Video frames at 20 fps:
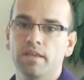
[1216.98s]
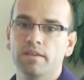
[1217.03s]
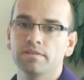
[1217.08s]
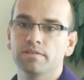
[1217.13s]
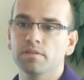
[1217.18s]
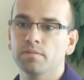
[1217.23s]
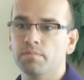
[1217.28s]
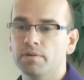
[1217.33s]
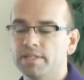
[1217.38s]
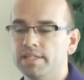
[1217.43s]

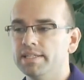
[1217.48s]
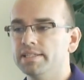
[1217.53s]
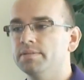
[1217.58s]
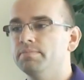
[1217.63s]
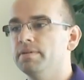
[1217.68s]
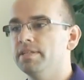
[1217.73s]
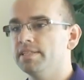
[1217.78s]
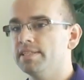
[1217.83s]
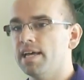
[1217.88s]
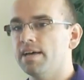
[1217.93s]
So the
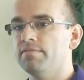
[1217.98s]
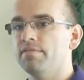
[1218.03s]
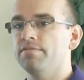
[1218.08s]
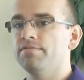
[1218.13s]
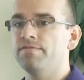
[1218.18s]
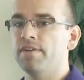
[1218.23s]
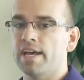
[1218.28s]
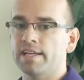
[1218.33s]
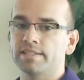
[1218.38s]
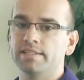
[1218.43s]
participants have a
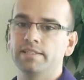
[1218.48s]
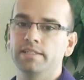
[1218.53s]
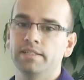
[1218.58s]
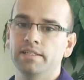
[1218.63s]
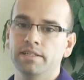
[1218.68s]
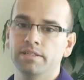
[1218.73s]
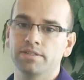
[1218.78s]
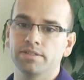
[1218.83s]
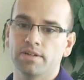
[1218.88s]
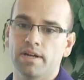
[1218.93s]
vested
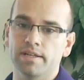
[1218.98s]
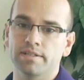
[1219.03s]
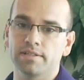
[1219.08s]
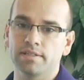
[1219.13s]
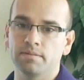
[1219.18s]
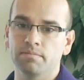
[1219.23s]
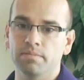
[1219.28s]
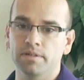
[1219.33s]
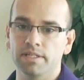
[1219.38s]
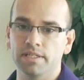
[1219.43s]

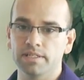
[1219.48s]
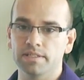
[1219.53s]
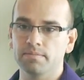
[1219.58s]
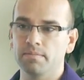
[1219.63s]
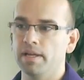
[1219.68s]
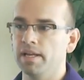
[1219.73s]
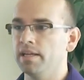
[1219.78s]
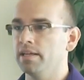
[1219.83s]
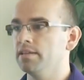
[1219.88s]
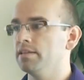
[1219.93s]
interest in
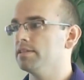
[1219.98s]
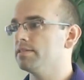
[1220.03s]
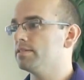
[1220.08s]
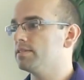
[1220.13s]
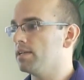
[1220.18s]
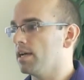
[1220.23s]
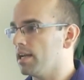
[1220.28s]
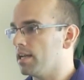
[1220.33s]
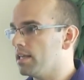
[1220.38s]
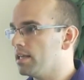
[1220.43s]
participating in this
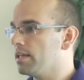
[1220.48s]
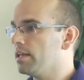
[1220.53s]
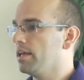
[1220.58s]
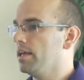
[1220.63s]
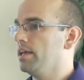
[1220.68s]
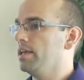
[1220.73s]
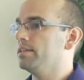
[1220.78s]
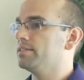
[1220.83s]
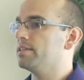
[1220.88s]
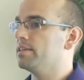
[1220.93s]
study
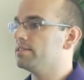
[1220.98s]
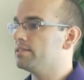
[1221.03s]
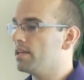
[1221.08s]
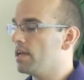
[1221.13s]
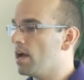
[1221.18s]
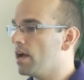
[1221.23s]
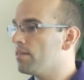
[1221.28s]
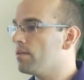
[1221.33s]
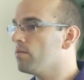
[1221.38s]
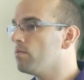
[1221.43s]
is because
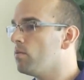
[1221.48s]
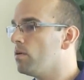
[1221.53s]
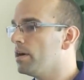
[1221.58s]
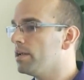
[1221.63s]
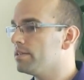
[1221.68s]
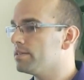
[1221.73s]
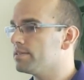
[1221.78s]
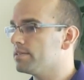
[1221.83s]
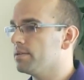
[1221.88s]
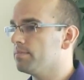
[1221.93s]
they either
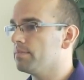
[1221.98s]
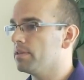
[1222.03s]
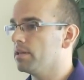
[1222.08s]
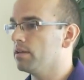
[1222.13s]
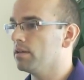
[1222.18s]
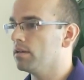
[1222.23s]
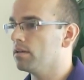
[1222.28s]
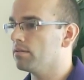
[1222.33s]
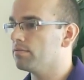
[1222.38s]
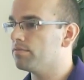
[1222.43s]
want
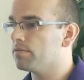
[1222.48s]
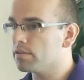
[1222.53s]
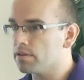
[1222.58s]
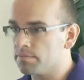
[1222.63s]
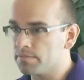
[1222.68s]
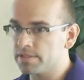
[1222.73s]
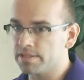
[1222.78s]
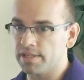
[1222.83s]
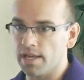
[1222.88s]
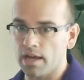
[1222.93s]
something for
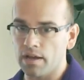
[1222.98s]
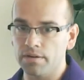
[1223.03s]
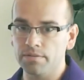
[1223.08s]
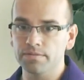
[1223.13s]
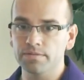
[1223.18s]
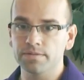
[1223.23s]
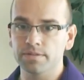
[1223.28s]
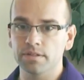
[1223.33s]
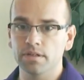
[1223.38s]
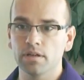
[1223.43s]

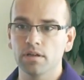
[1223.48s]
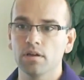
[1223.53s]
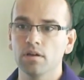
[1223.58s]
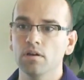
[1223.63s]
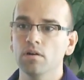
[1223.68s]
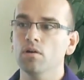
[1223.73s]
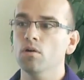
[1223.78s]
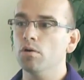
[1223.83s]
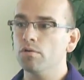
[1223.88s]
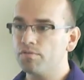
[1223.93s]
themselves
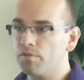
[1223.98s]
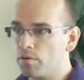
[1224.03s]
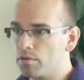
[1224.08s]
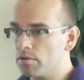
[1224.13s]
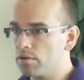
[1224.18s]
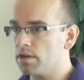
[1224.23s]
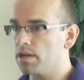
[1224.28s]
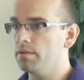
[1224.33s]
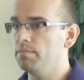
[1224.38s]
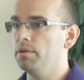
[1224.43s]
or for
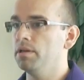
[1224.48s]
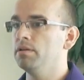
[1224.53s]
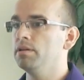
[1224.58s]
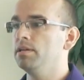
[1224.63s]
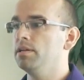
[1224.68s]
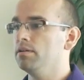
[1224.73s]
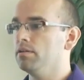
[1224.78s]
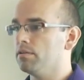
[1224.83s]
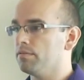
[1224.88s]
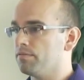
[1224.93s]
their
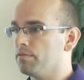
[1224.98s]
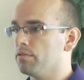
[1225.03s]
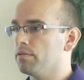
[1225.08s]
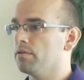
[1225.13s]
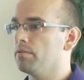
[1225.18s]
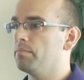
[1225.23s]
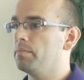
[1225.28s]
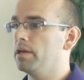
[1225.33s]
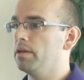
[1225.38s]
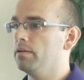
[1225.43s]
community or for
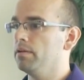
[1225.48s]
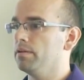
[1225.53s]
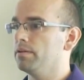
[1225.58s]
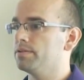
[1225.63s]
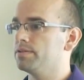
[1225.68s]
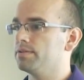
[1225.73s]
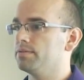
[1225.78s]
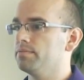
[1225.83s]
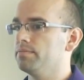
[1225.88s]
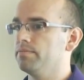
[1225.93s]
their
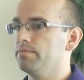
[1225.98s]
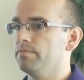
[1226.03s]
peers.